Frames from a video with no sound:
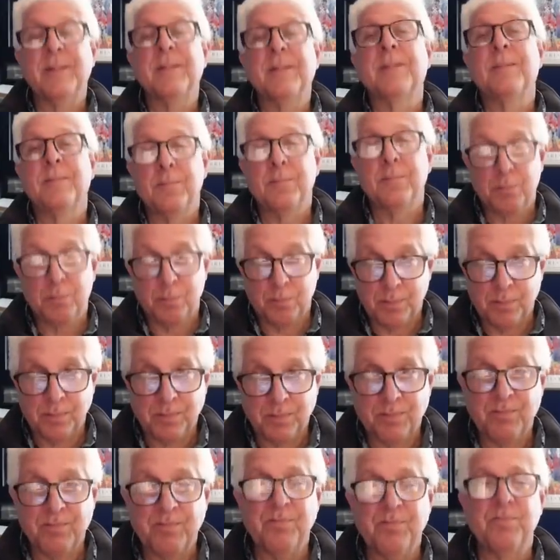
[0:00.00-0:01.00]

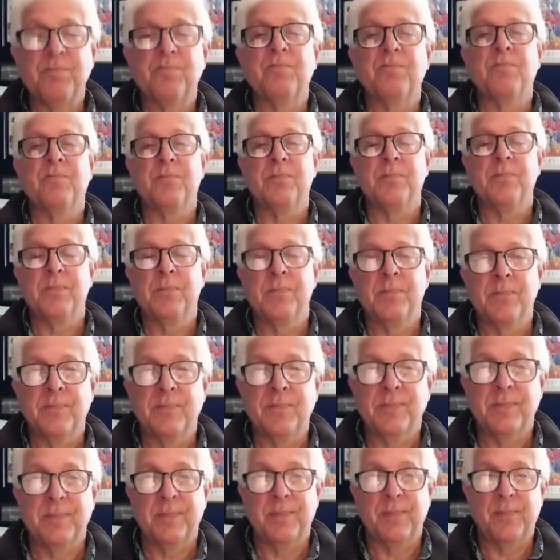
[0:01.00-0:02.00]

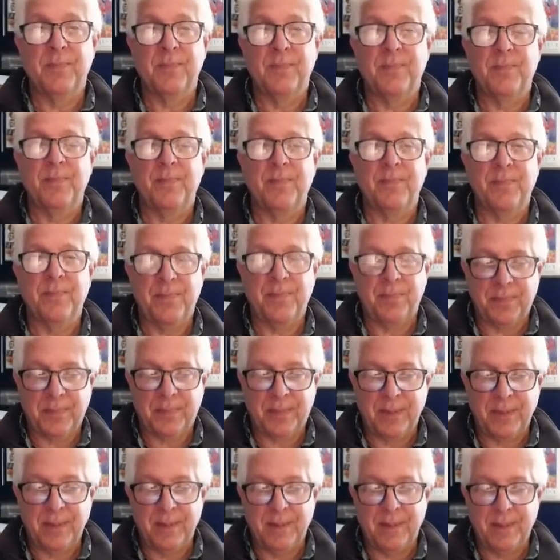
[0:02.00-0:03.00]

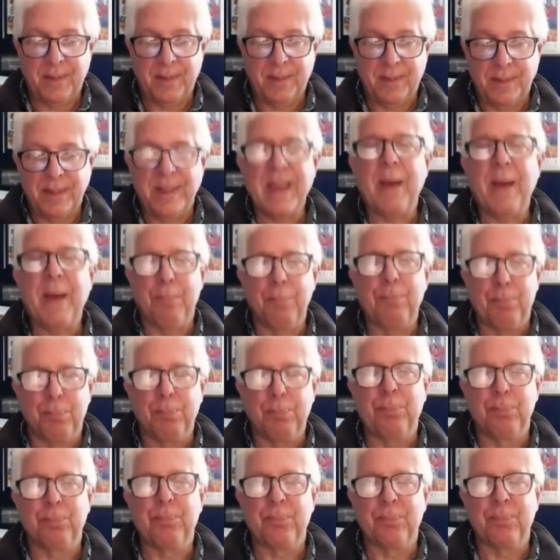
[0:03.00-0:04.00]

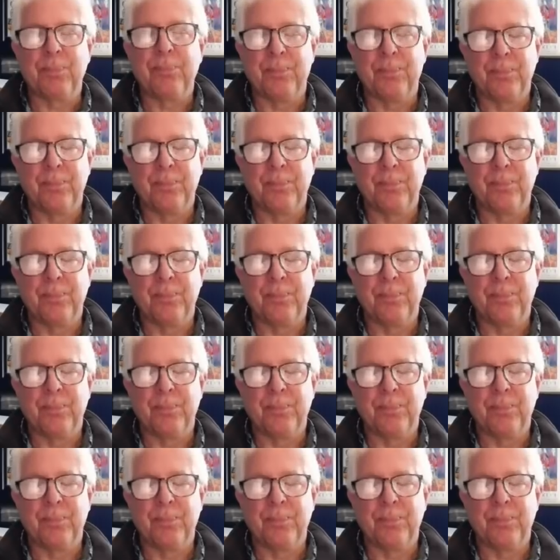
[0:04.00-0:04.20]
[no speech]